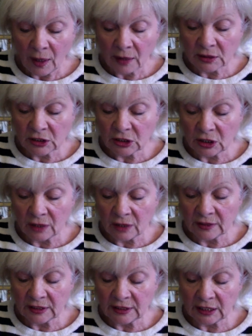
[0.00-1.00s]
and serve and
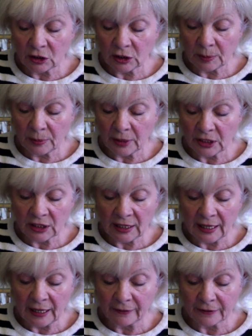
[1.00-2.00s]
see your depression
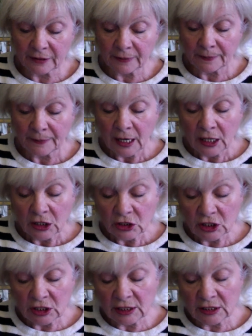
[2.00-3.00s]
lift. She
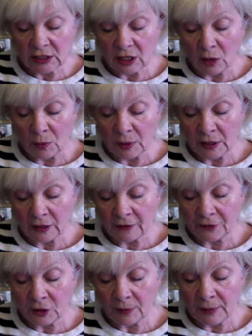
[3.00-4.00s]
did so, and within a
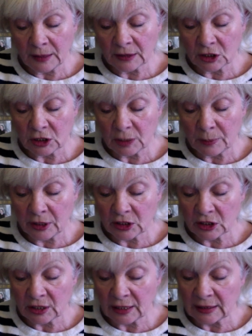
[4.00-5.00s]
few months her depression
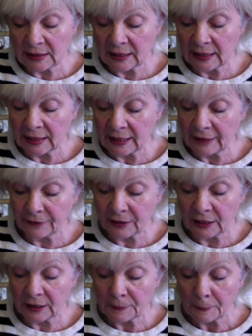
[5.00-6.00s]
had indeed
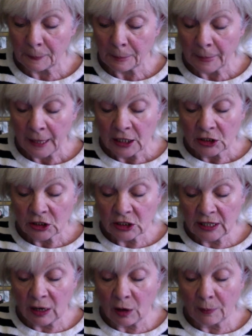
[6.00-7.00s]
lifted. She's
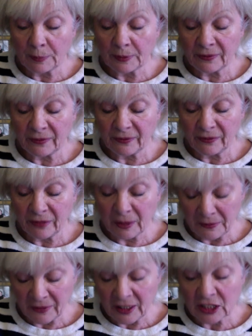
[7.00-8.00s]
now a
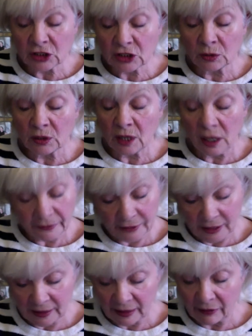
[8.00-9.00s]
professional laughter
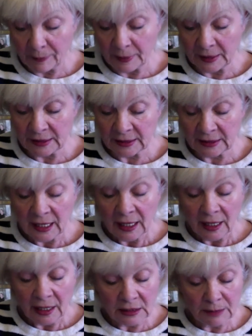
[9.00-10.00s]
therapist,
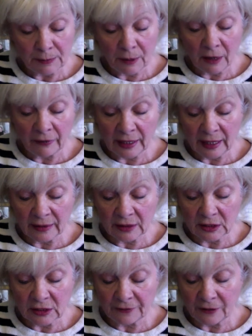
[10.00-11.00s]
inspiring others
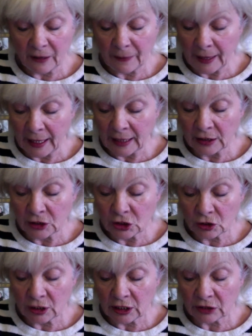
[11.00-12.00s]
to find their inner
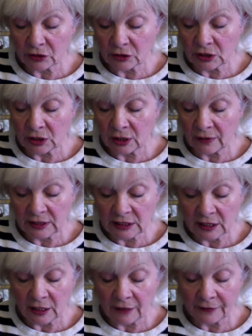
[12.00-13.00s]
joy through service,
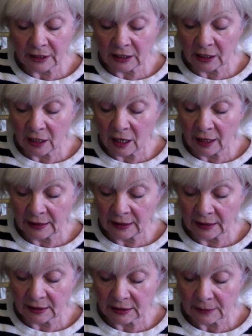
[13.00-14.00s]
laughter, and kindness.